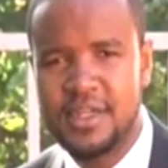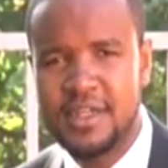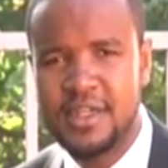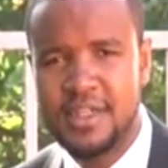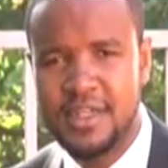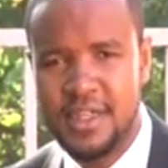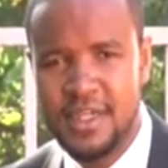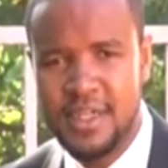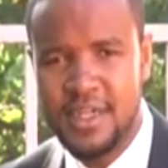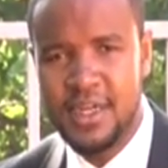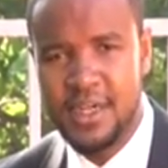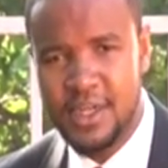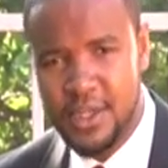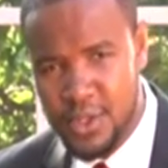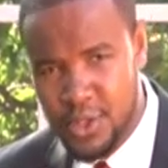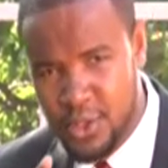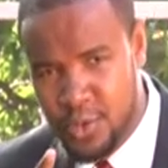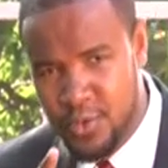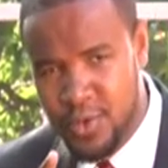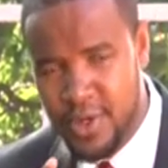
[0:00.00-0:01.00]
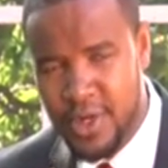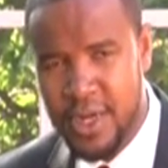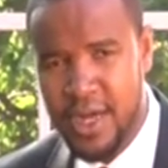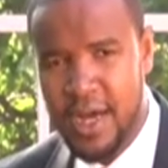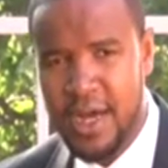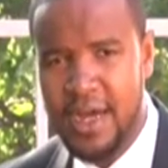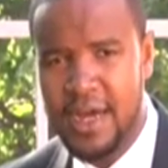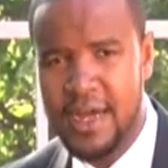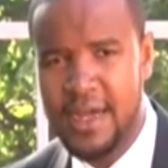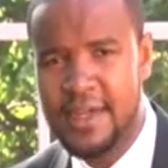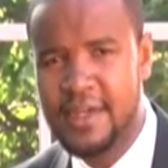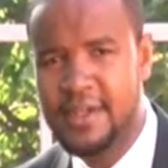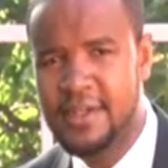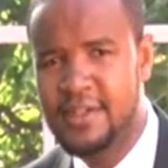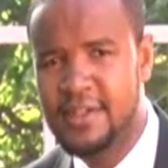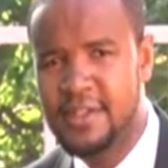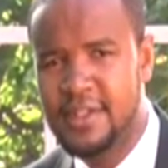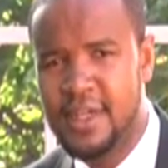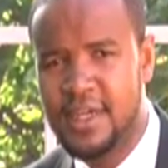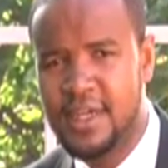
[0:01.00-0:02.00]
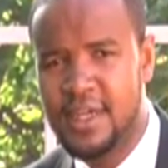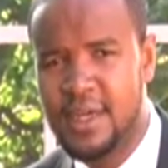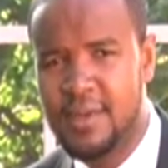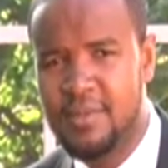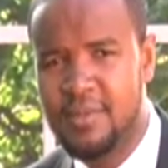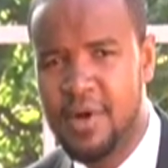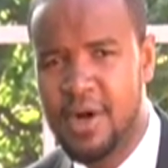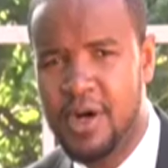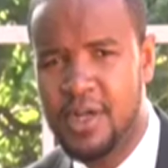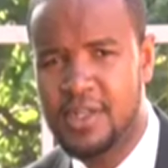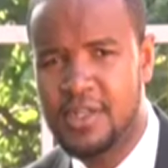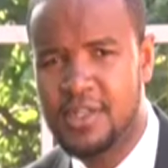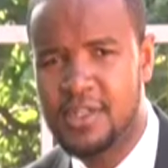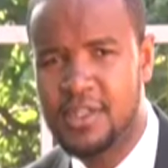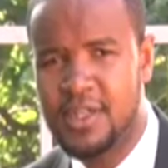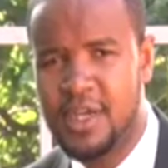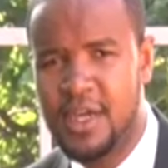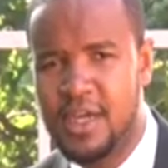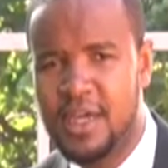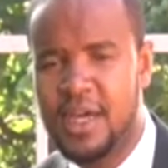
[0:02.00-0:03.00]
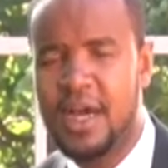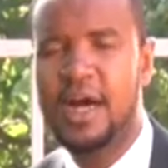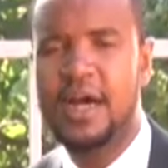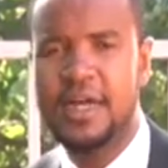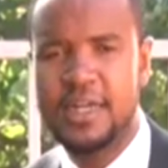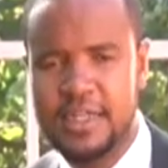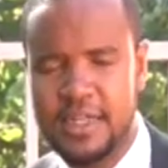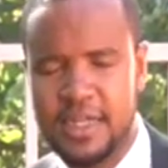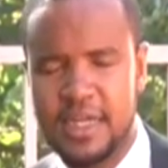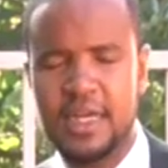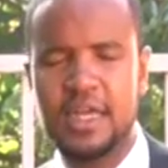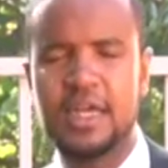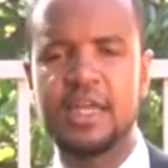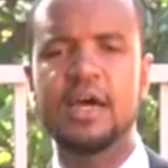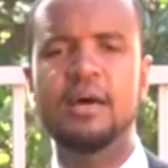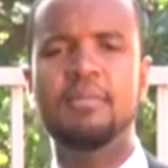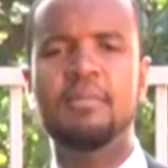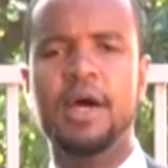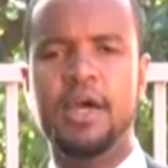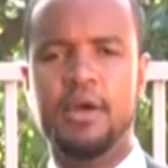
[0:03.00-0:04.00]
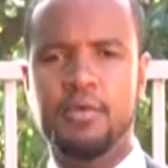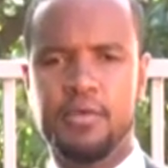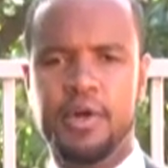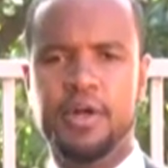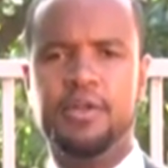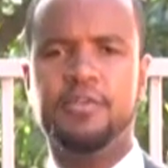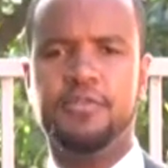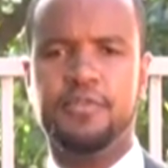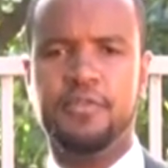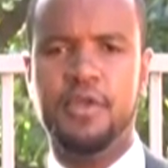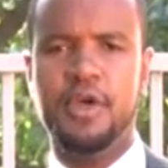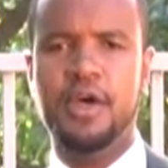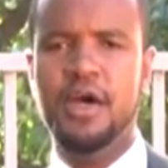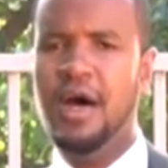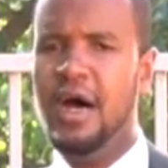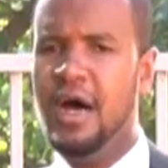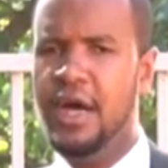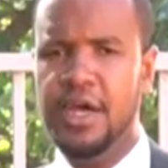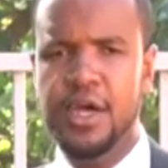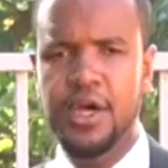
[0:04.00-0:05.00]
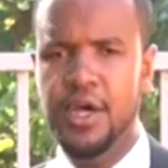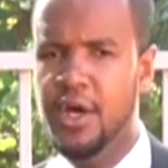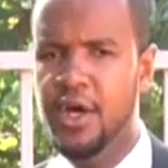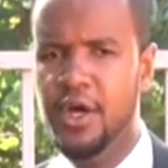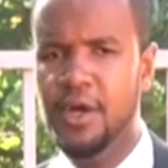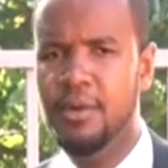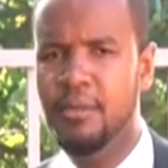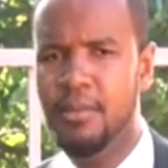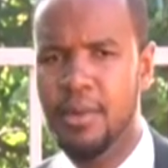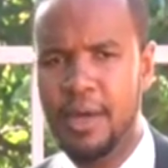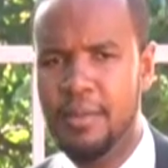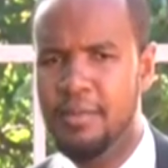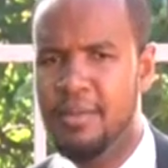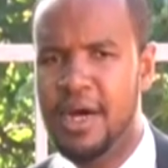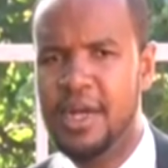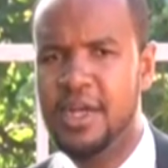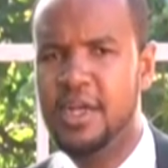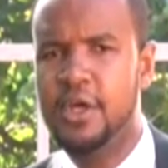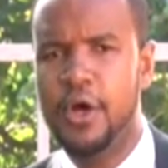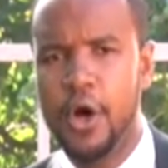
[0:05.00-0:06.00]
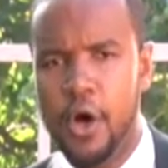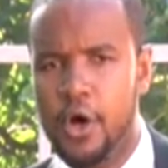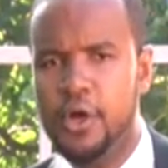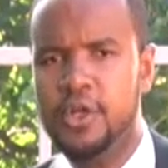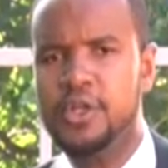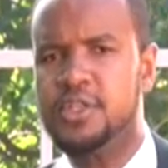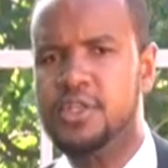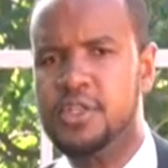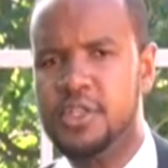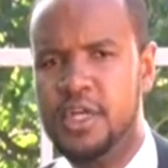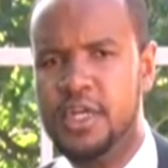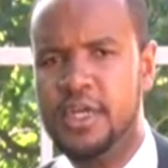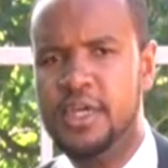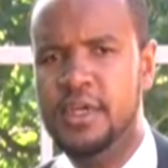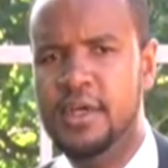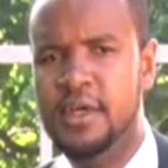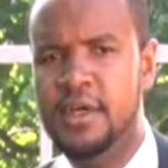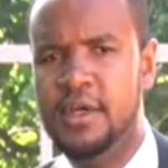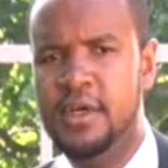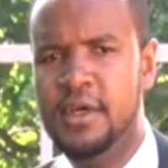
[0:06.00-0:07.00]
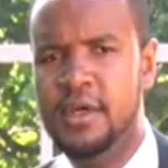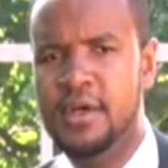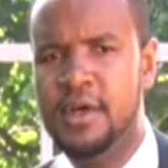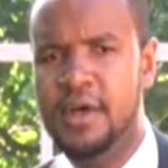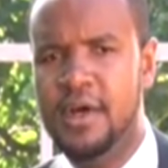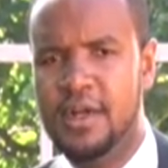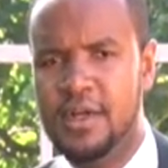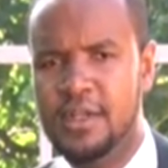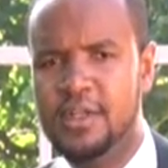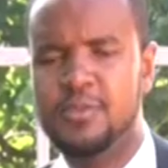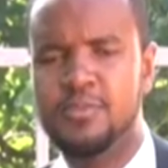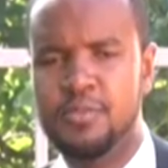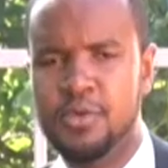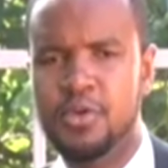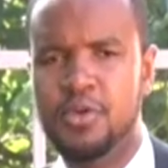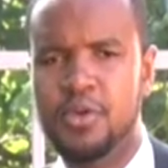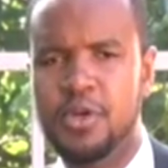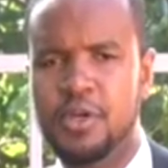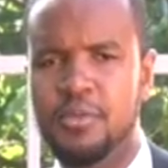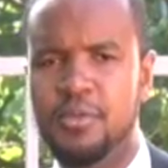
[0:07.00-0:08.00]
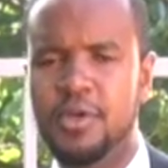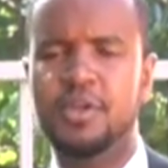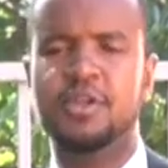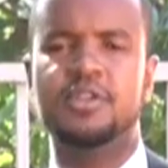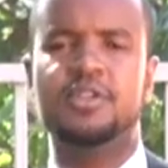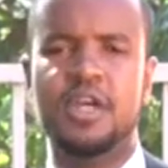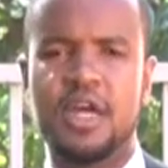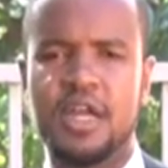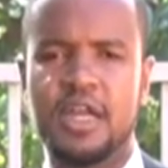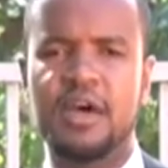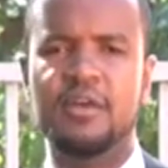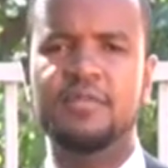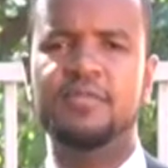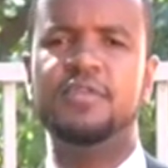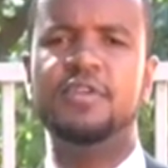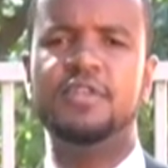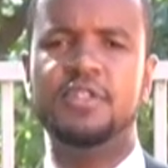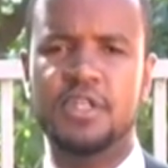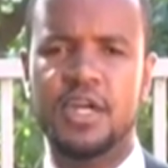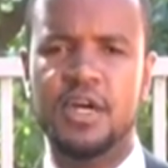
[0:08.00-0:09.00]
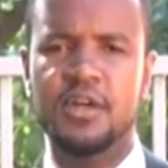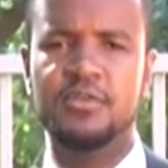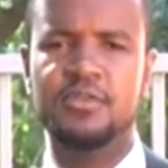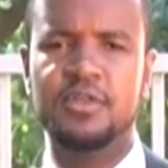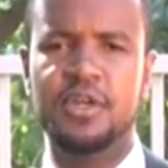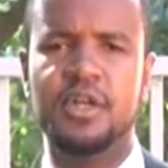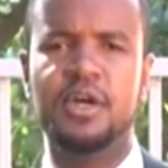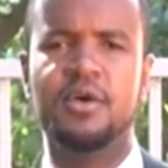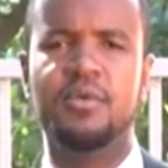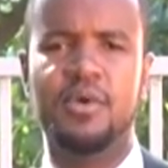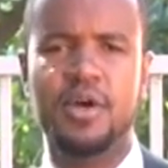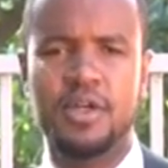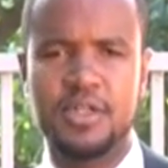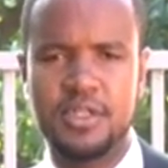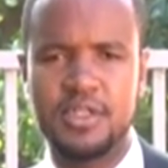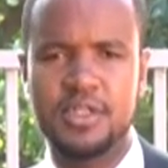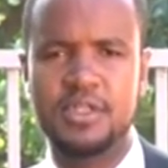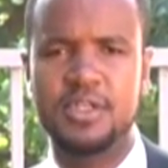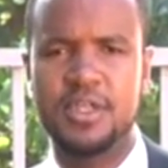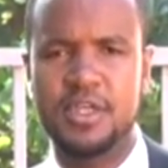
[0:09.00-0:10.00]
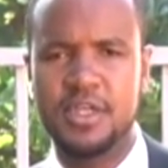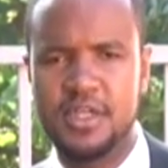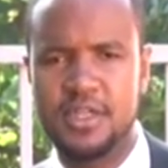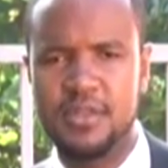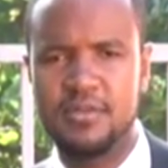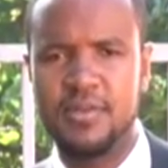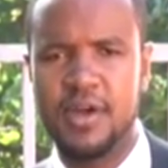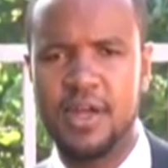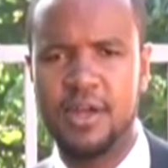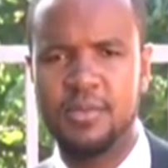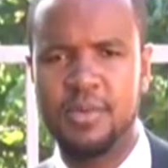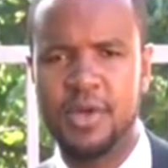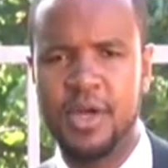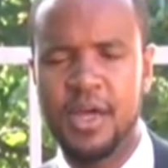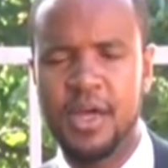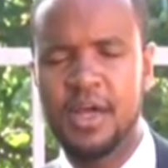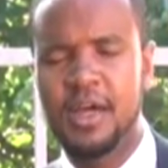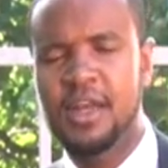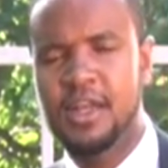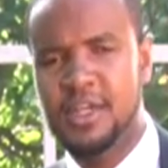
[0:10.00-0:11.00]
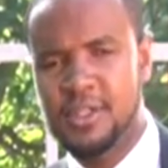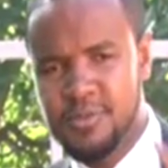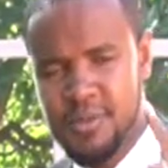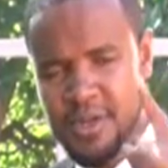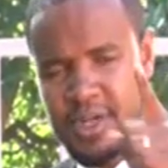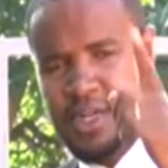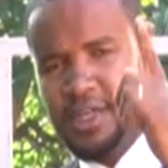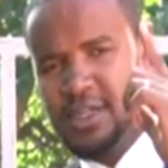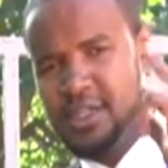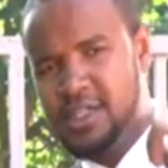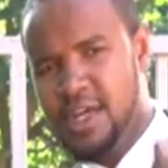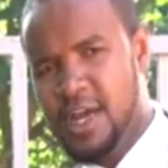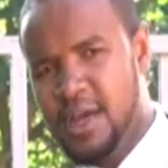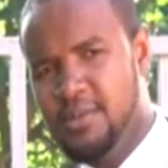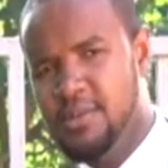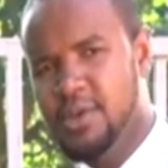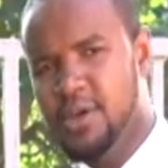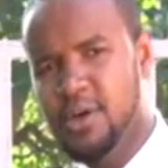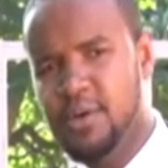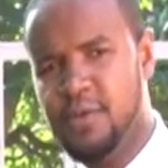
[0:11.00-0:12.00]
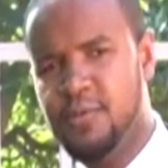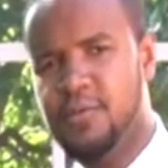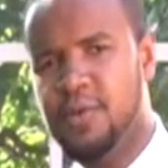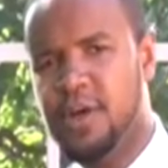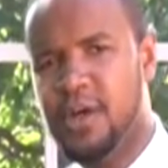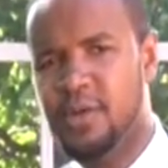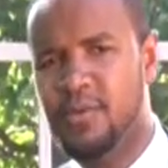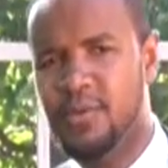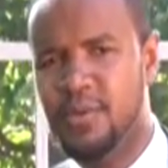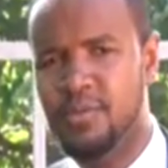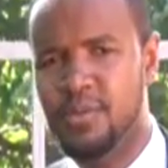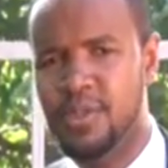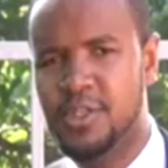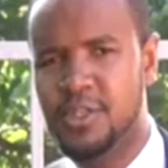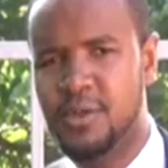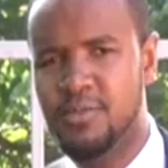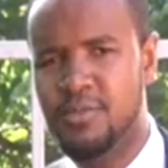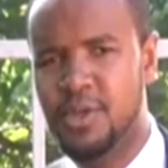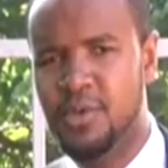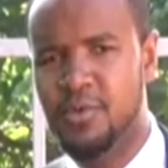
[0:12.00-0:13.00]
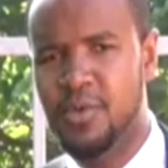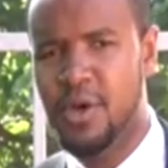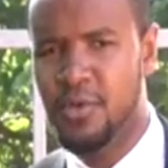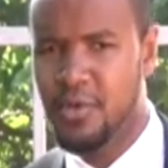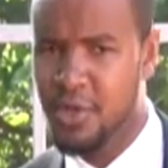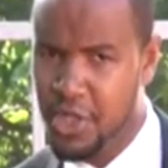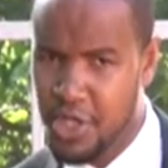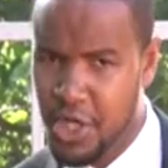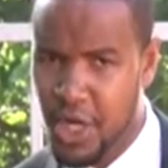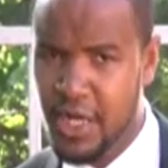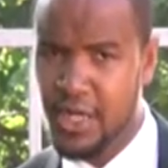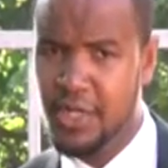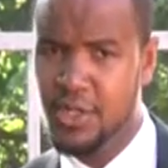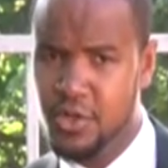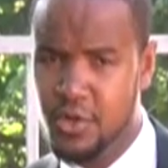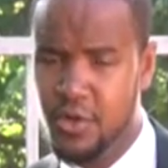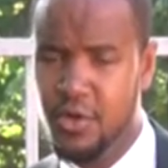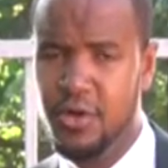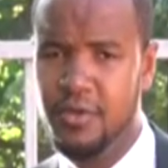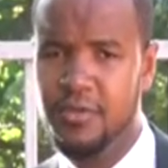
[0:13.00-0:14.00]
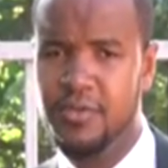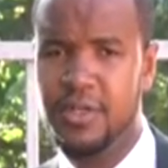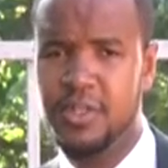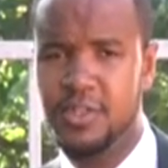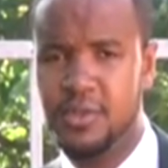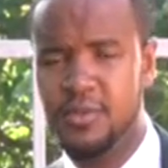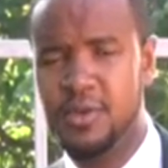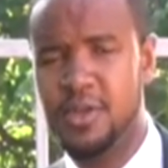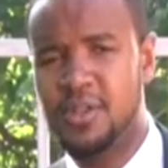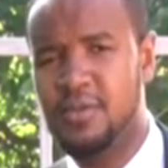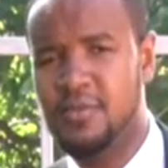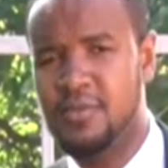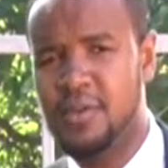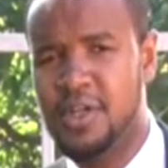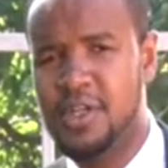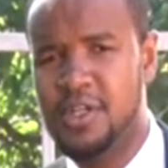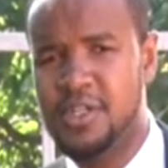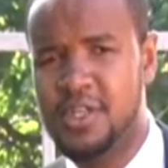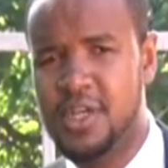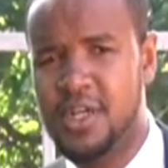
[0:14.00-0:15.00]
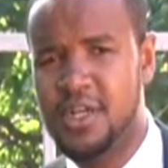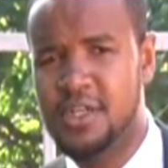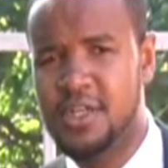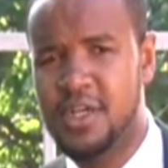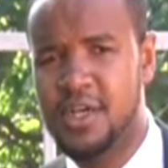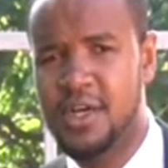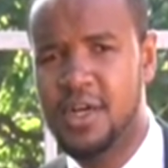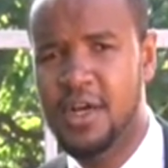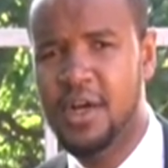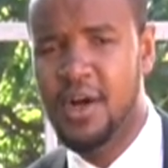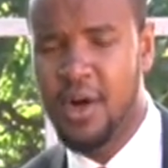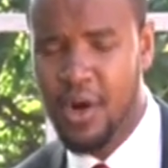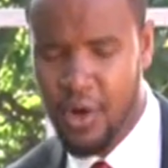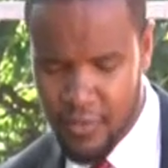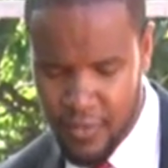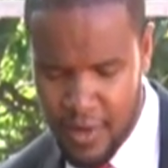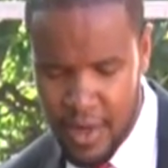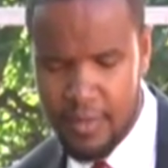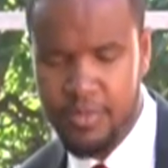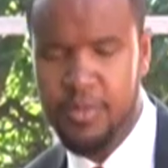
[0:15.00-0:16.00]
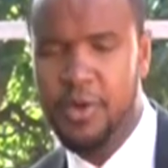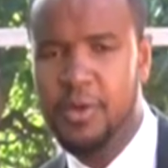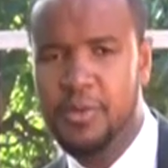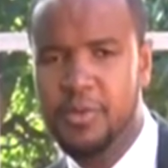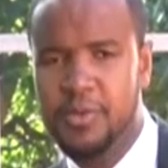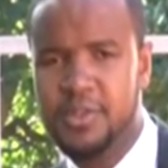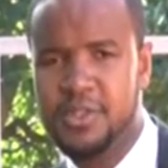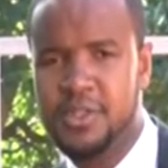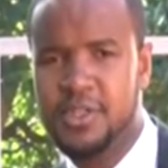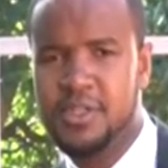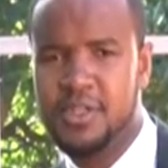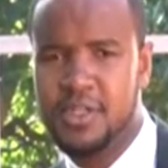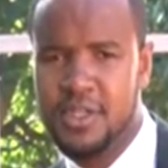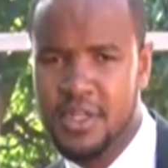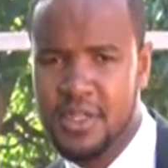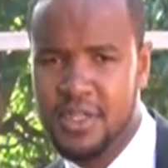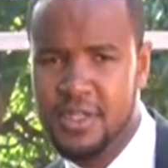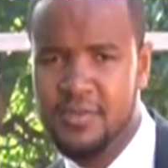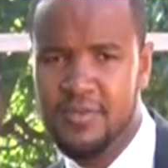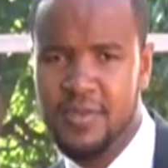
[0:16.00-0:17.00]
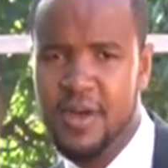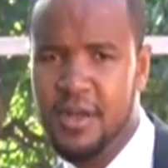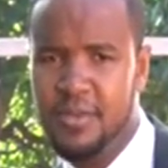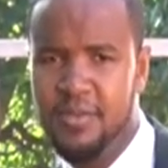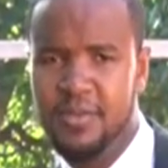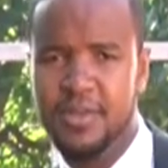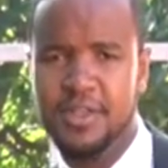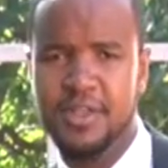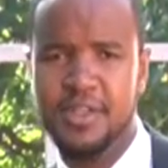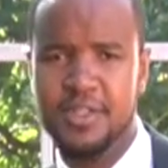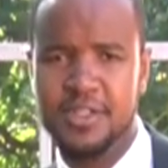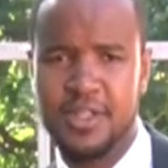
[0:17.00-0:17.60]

here, you and I taking part and saying, I declare my wealth. I earn my money honestly, and it's purely because I love this country and I want to see it develop. Let's meet next time here on Friday with Mr. B, where we challenge all of us to be at the very center of our purposes in developing this